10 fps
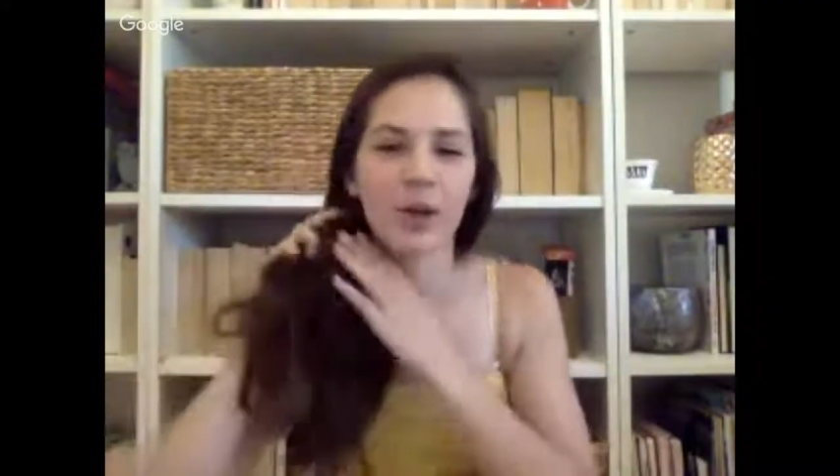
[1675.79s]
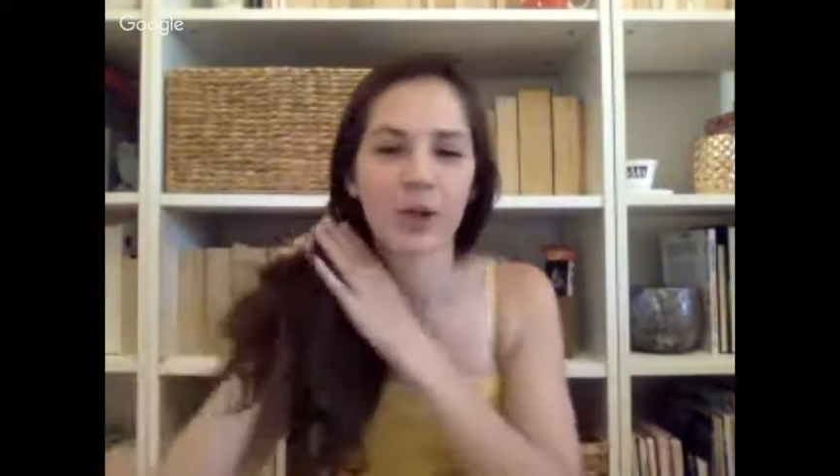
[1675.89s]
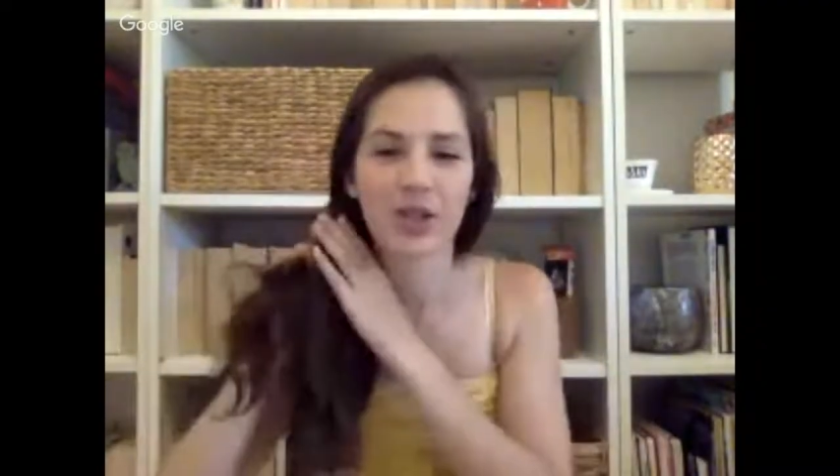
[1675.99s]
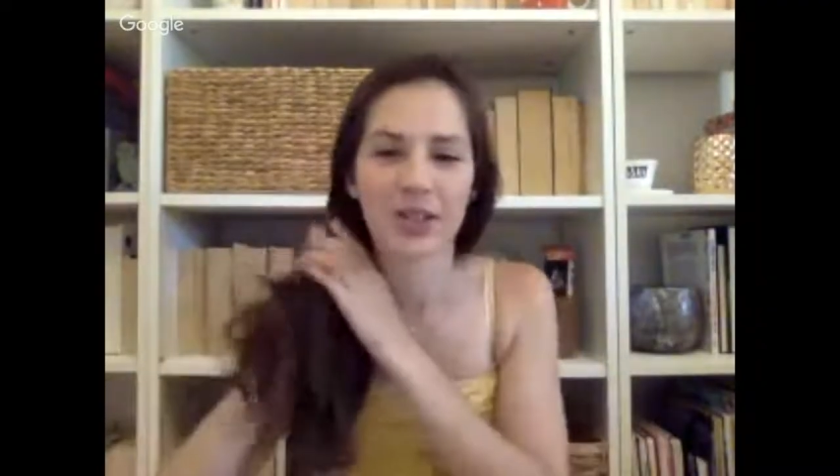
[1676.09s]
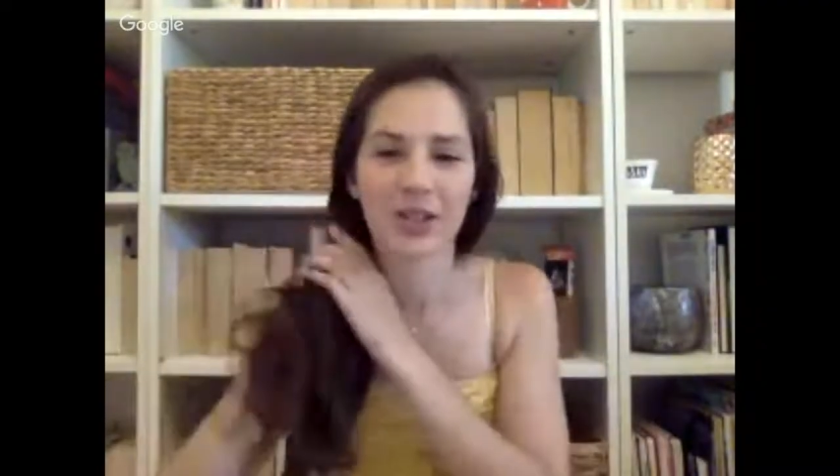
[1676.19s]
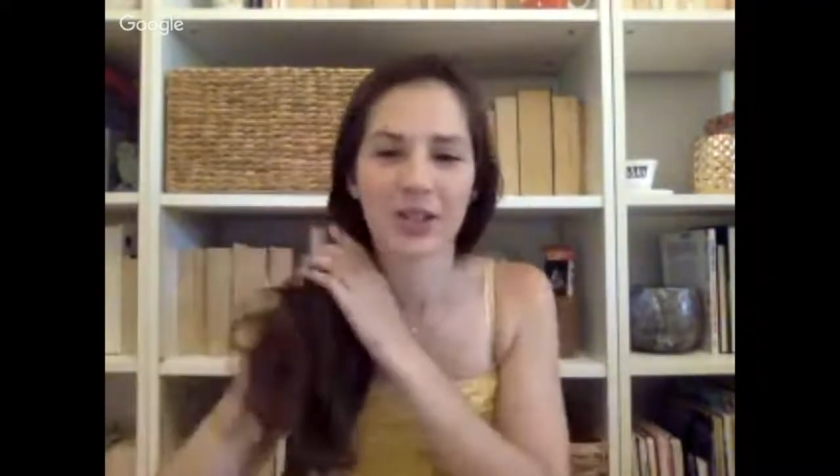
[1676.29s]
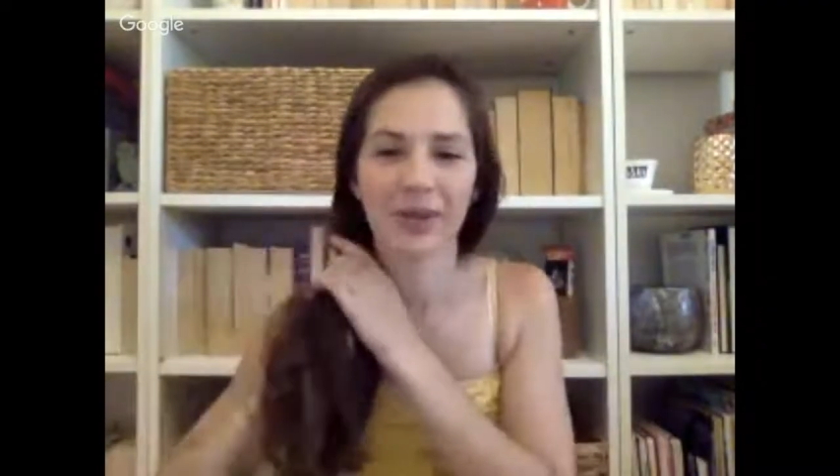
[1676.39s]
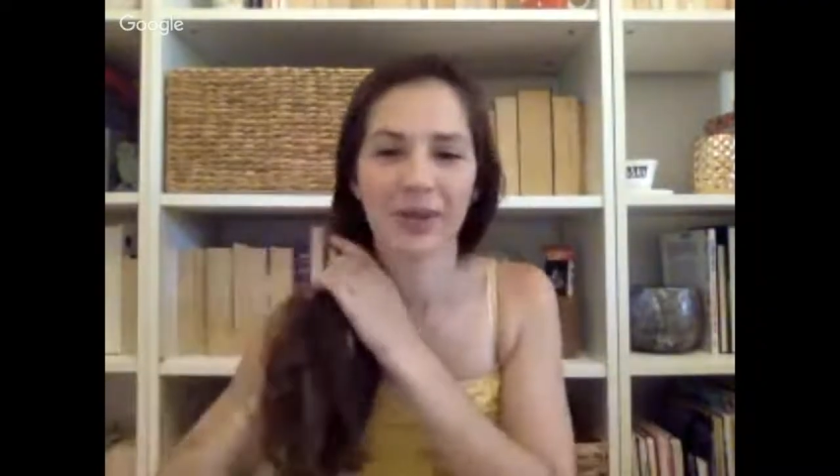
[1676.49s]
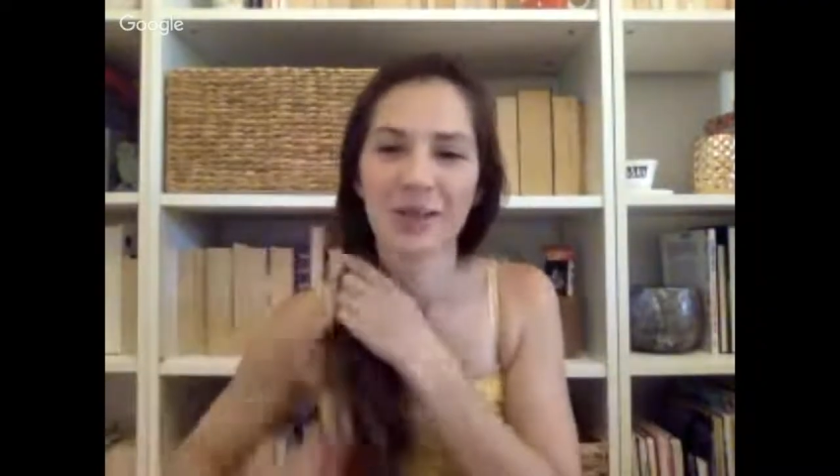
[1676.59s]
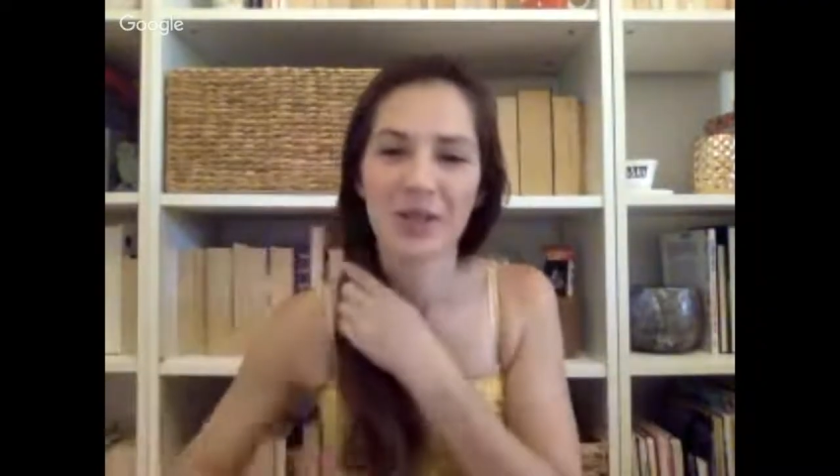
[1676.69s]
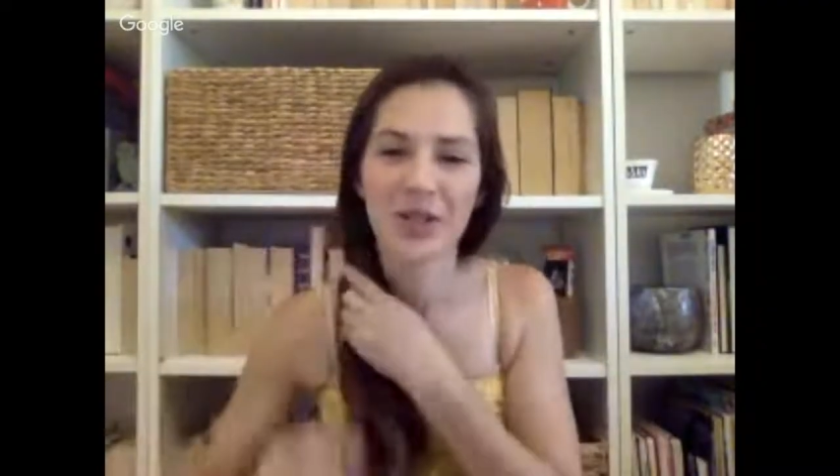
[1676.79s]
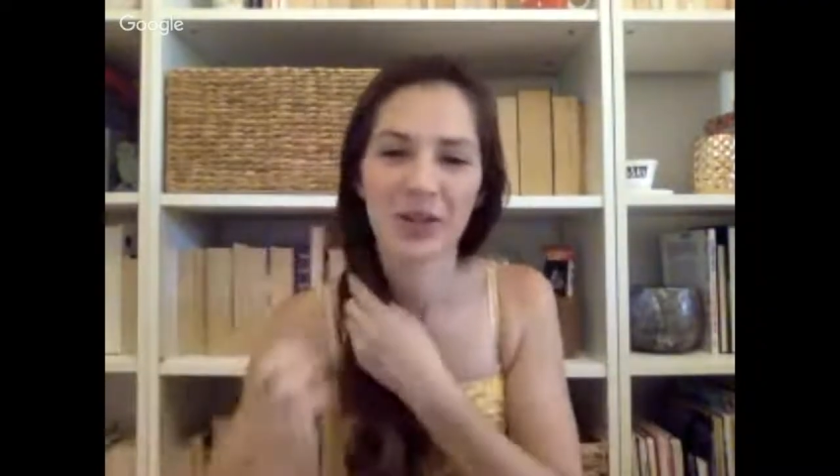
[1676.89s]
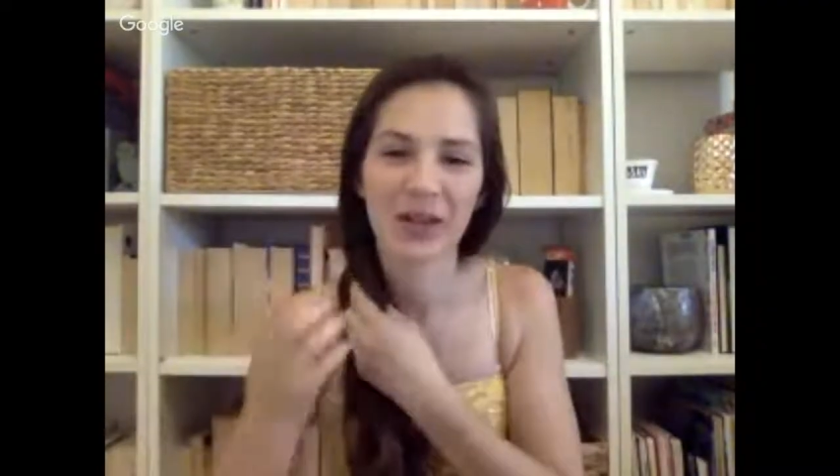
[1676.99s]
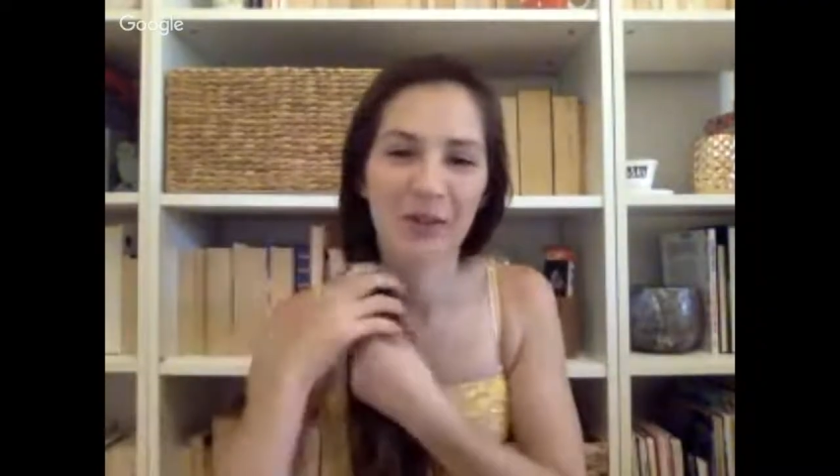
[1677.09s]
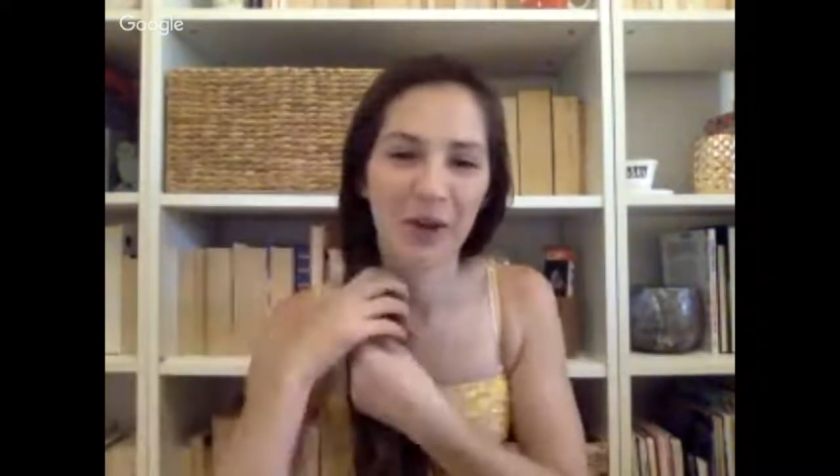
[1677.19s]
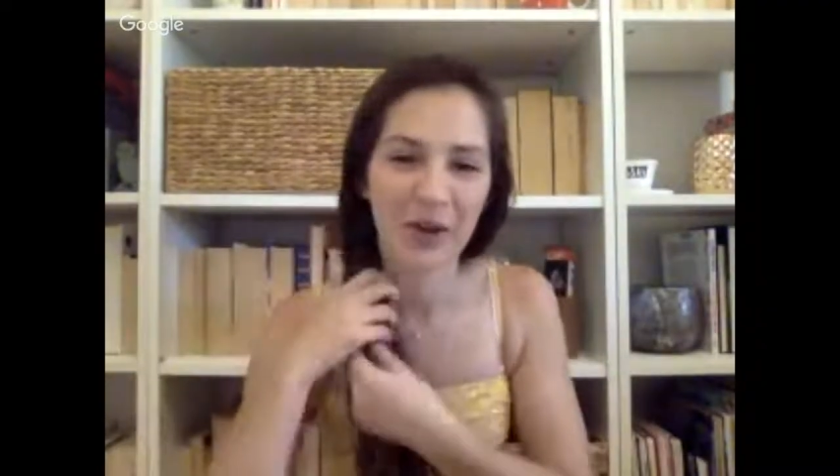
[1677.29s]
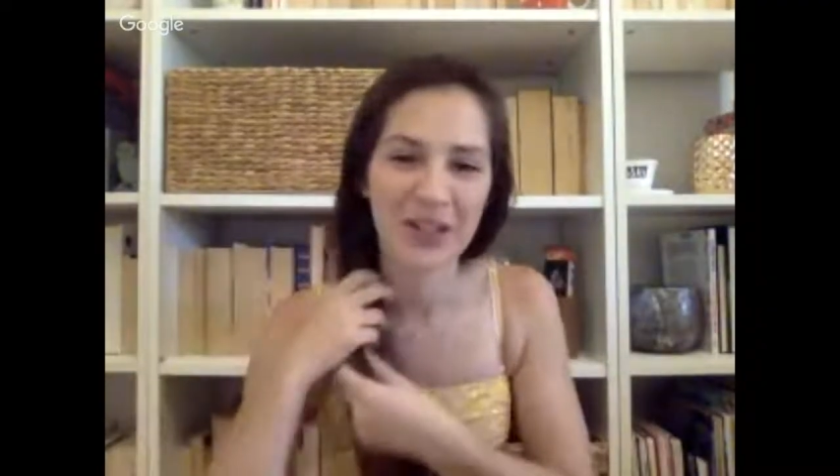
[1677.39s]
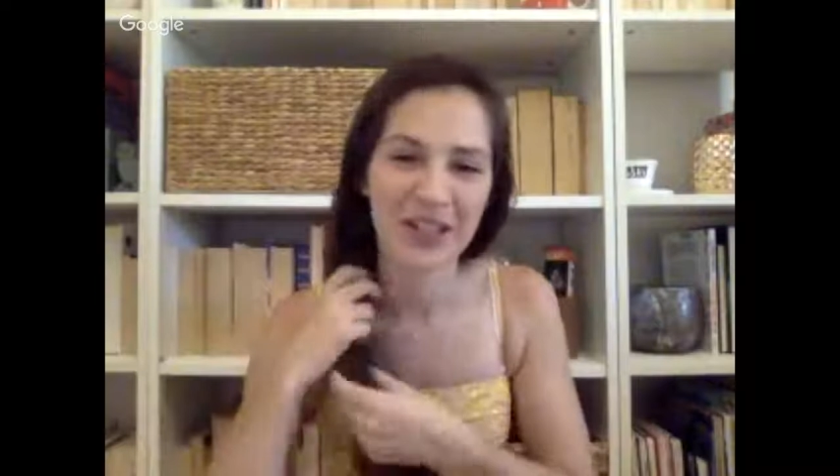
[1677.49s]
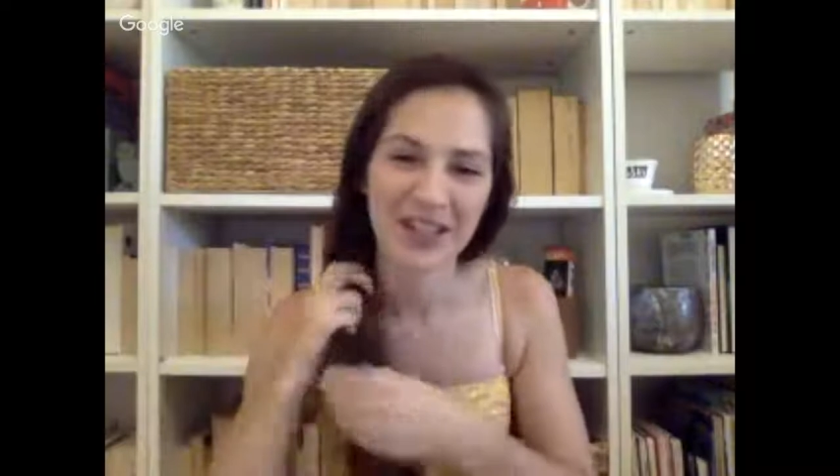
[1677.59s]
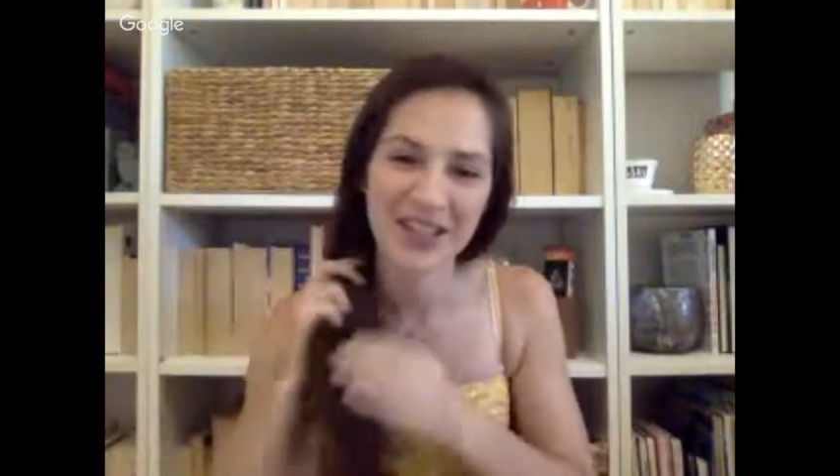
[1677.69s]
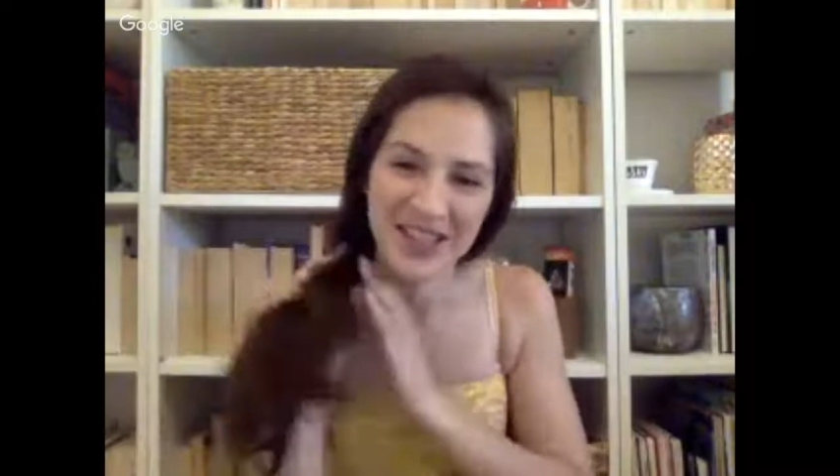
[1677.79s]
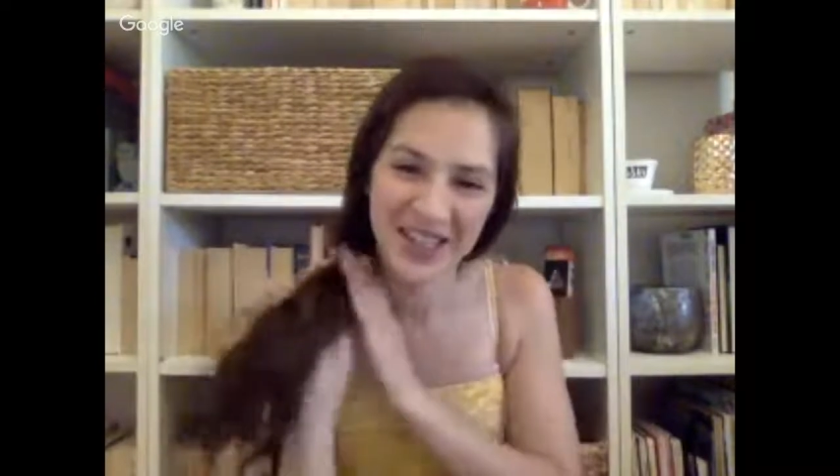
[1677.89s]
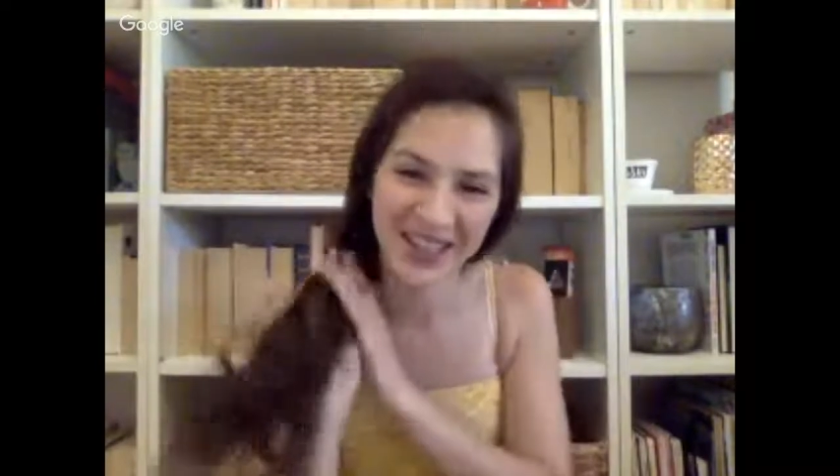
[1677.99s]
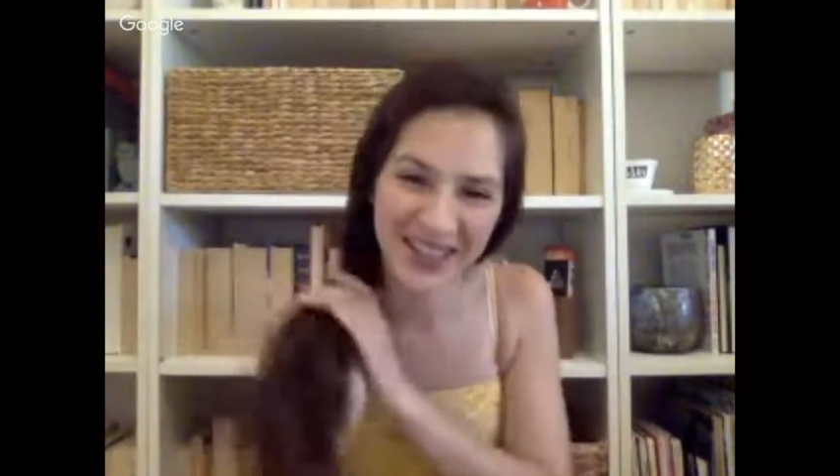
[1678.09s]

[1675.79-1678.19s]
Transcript: or just a random string of consonants?